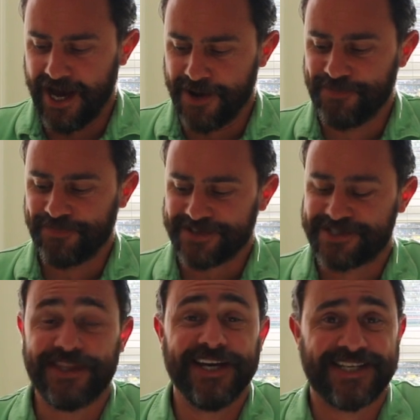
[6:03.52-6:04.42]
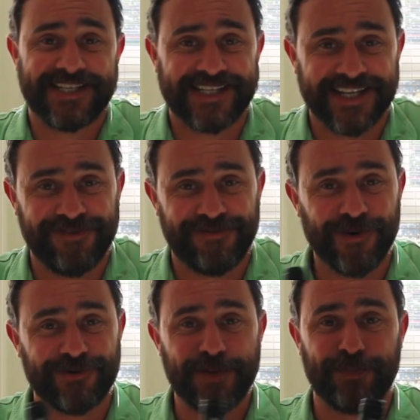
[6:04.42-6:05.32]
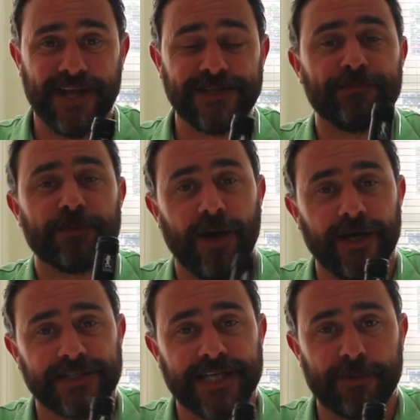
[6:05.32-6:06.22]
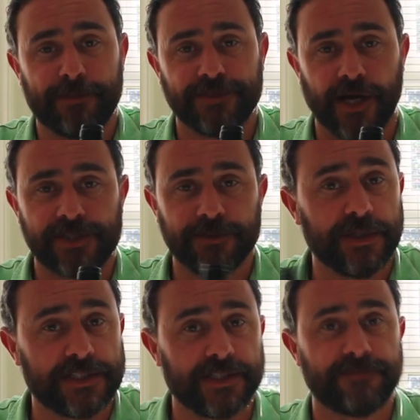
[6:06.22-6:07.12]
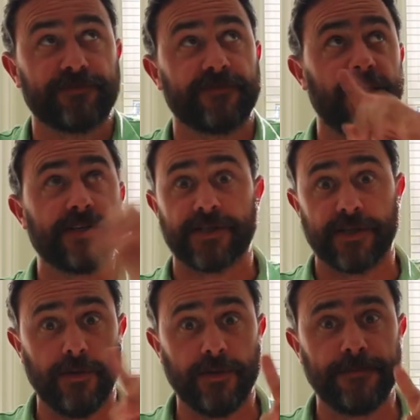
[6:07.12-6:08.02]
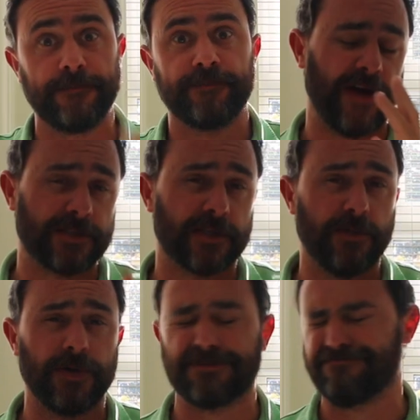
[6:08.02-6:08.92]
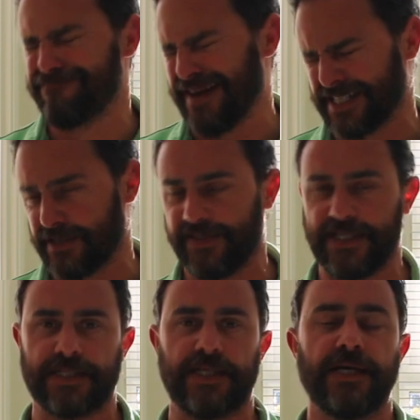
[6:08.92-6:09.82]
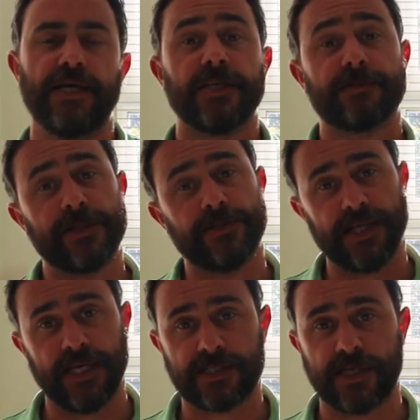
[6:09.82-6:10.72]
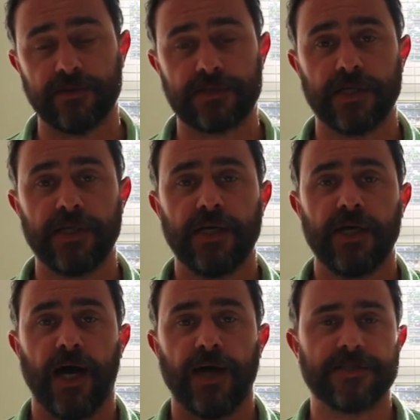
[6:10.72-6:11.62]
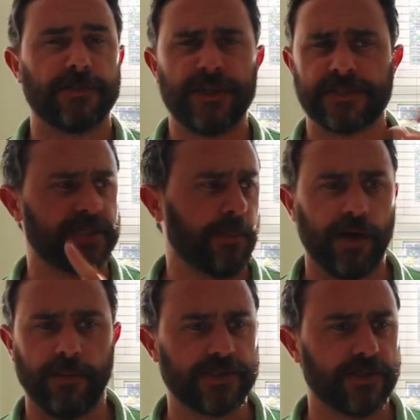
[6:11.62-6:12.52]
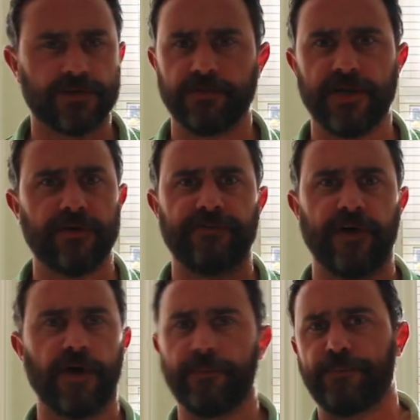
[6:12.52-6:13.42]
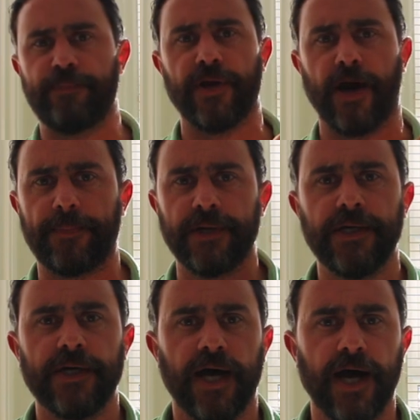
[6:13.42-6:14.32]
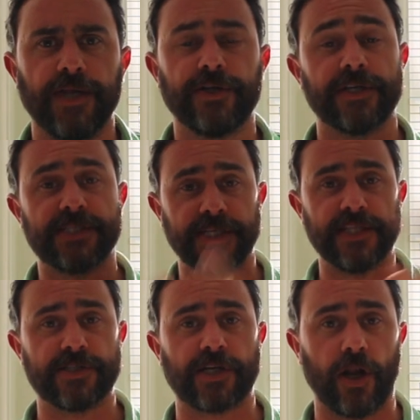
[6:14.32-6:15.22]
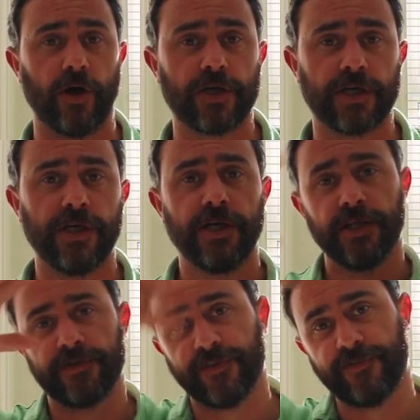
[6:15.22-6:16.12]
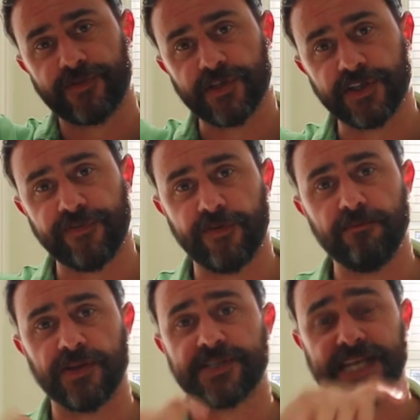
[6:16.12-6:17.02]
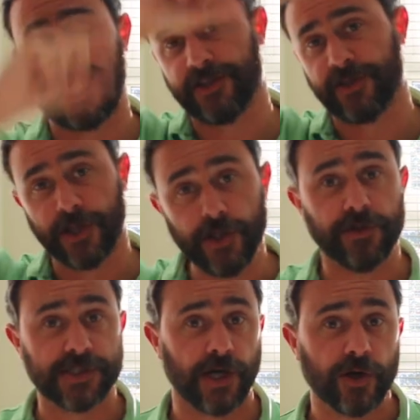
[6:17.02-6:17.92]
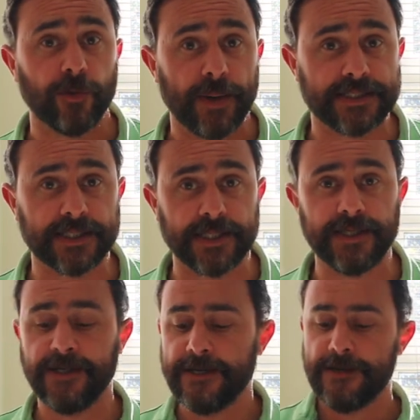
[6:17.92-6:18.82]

So this is a four grape blend. Biodynamic production, which is phases of the moon. Phases of the moon is massive in Italy, especially on the east coast. There's a picture somewhere on my social media, I'll find out, put it up. And you can see there's a clock to the different months of calendar, the lunar cycle basically.